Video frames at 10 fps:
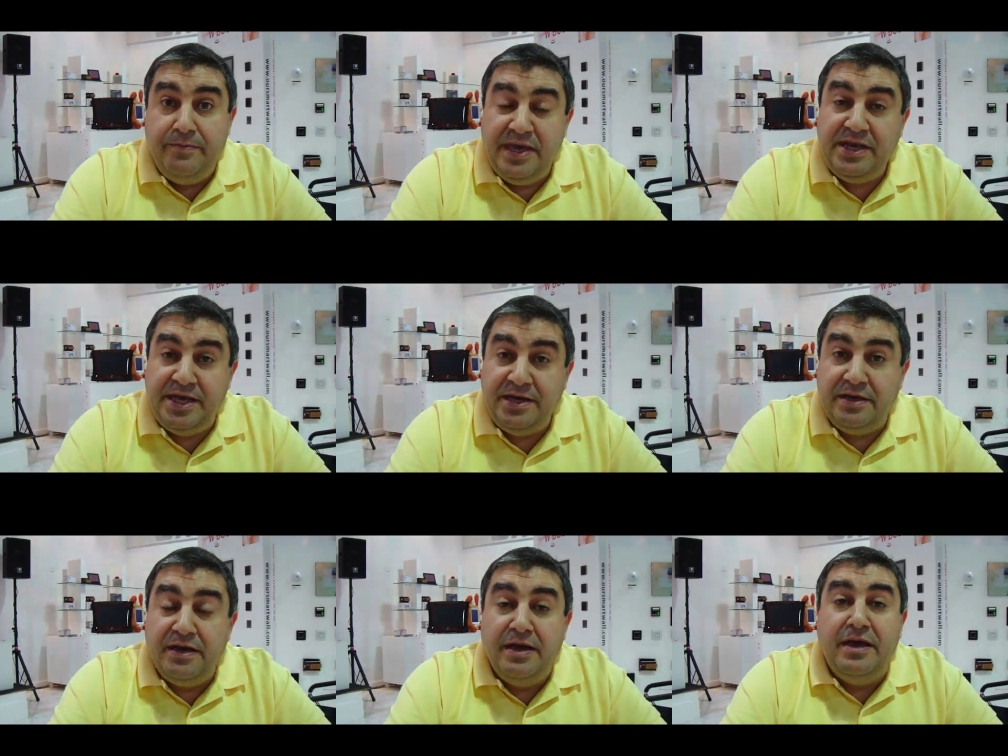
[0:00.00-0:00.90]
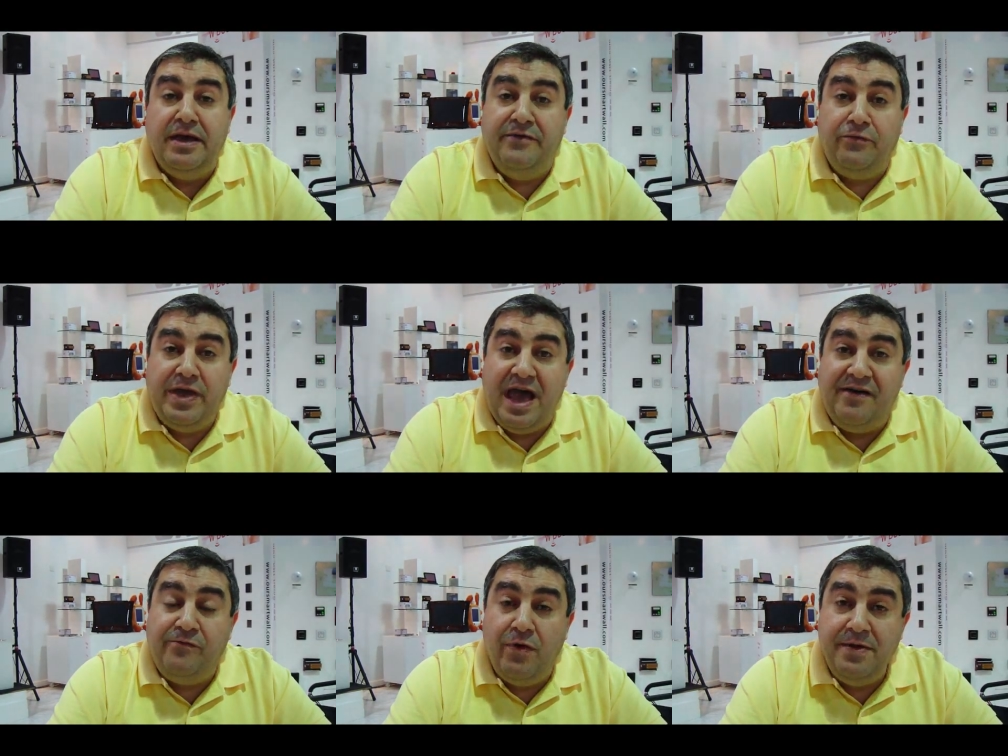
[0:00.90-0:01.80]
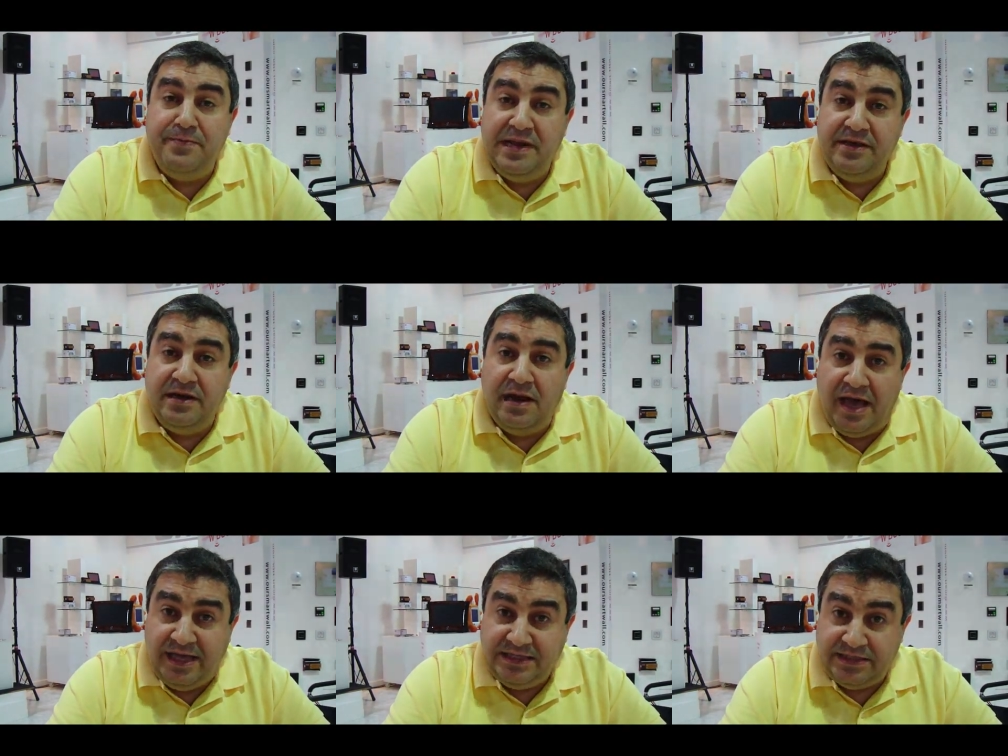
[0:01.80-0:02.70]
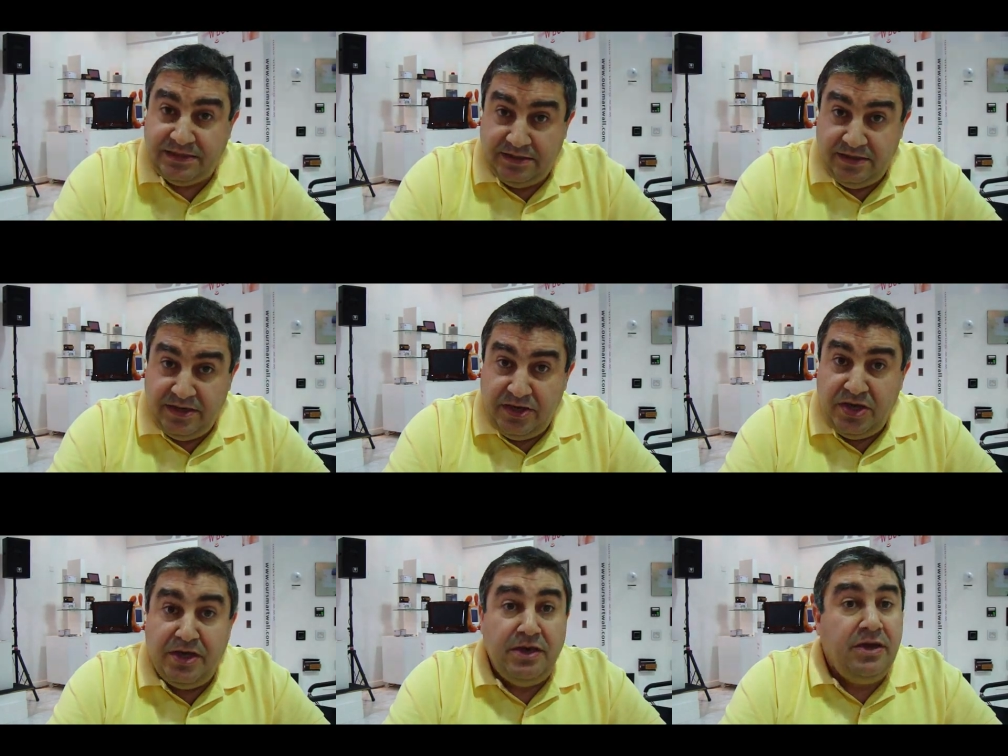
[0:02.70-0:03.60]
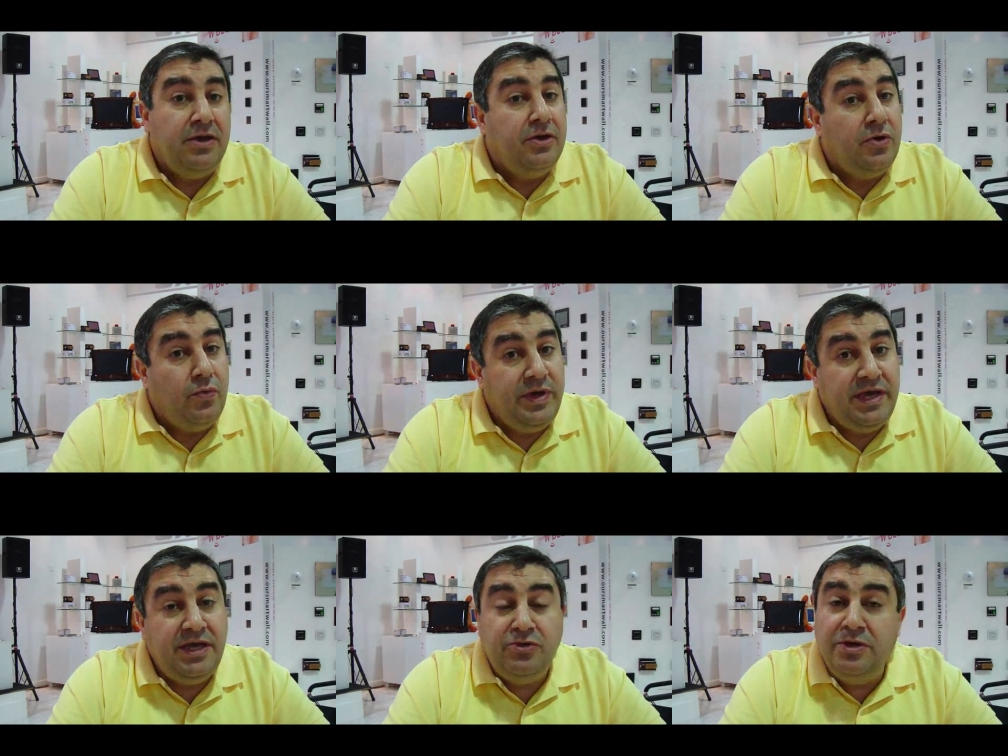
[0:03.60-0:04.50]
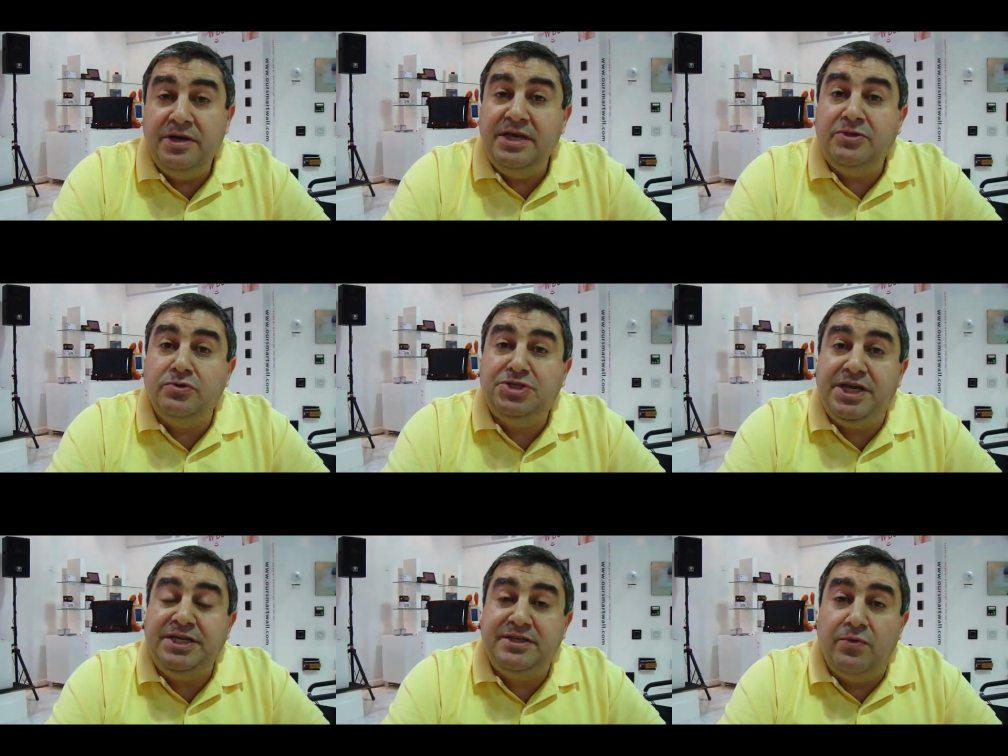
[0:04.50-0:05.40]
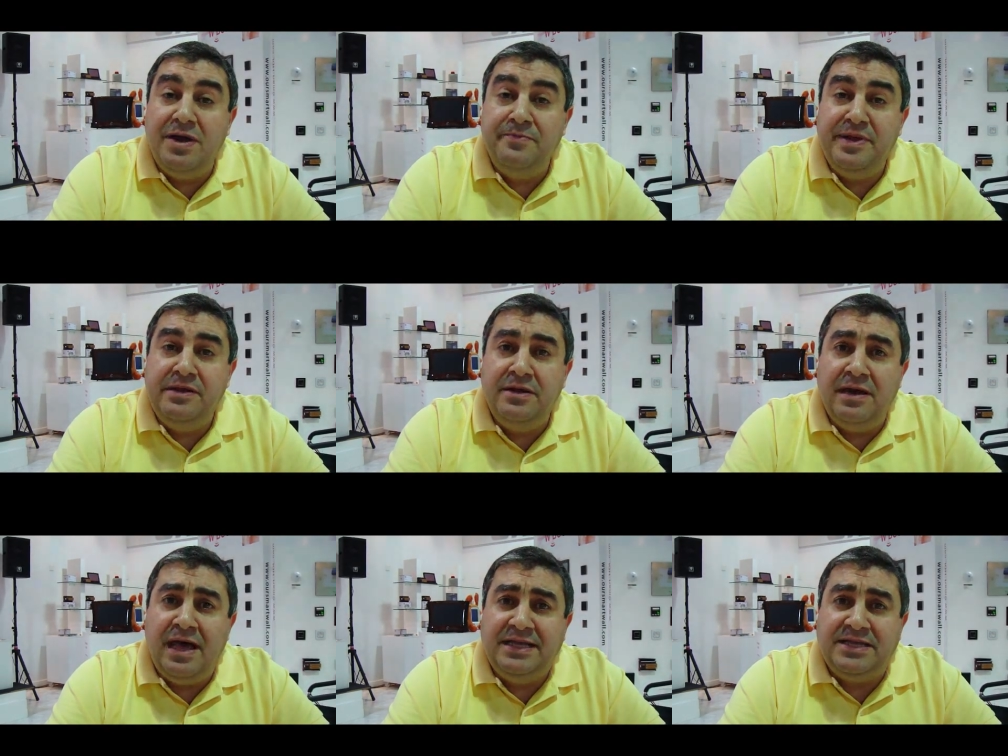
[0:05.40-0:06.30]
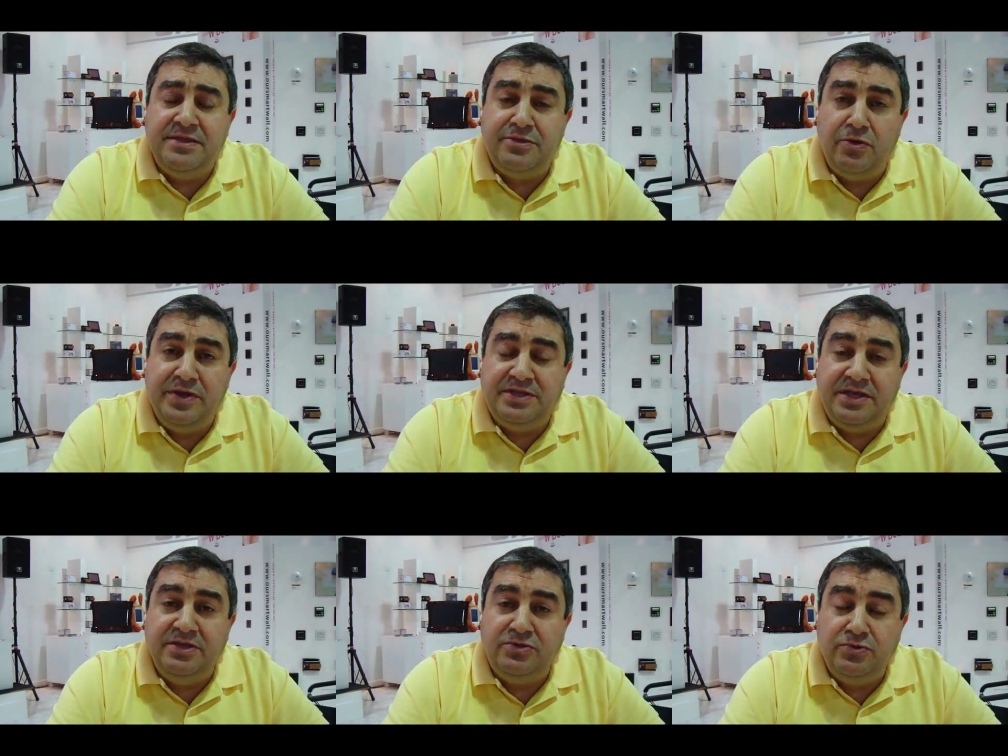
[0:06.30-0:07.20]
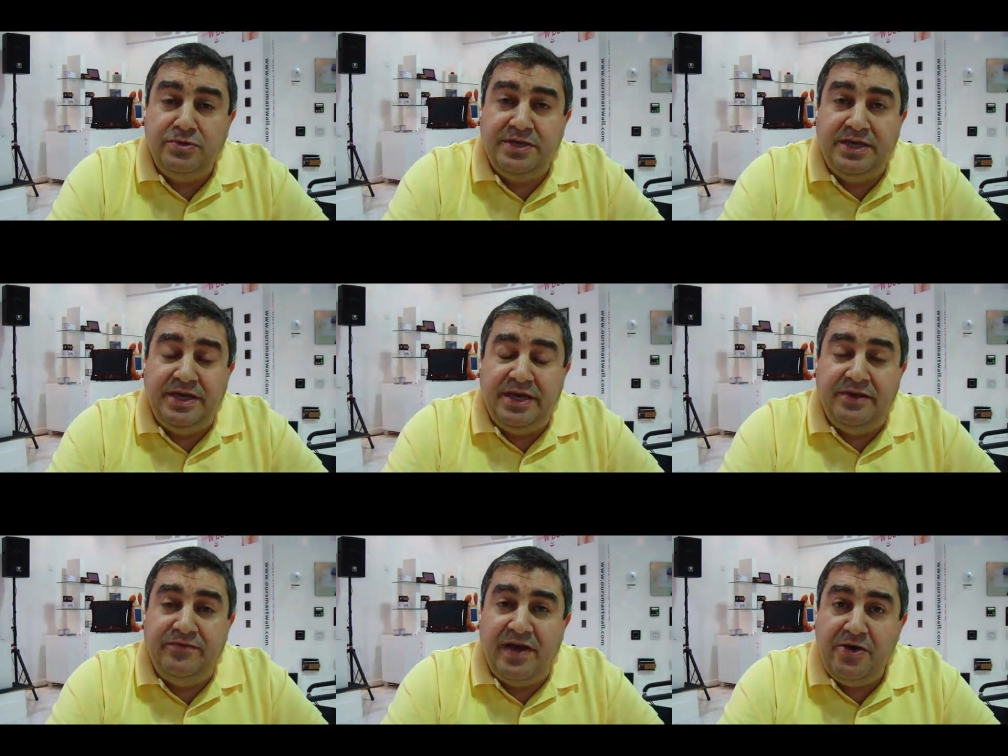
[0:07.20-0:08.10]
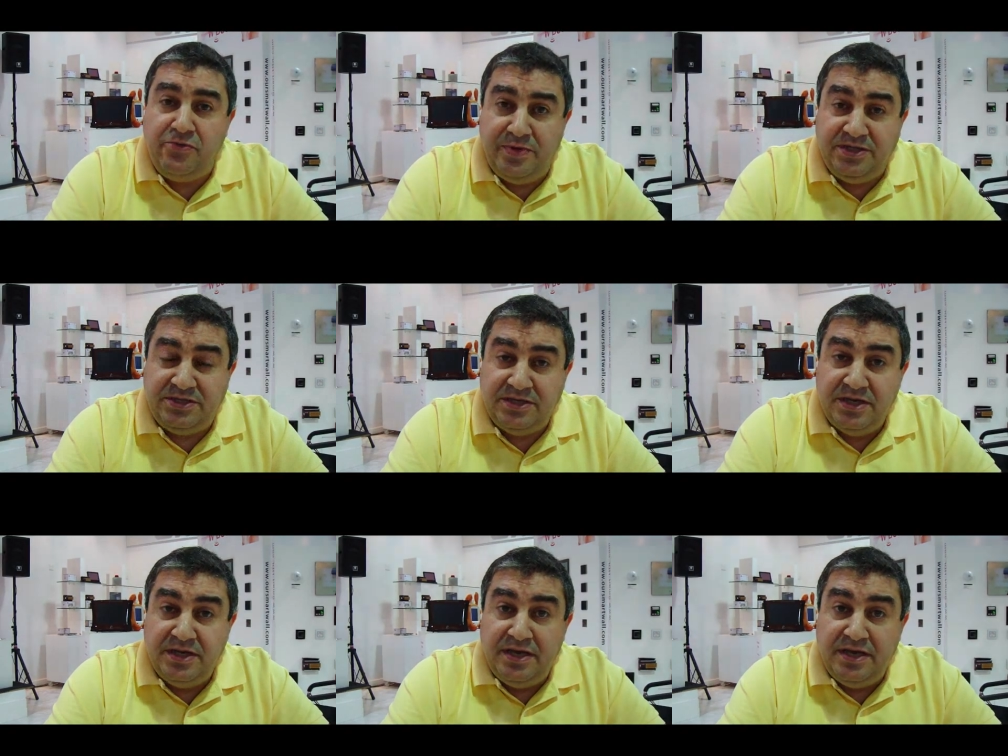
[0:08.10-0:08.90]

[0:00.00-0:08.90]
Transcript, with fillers: Meaning, if we have one billion lights, we don't need to change the one billion lights and throw it into the environment,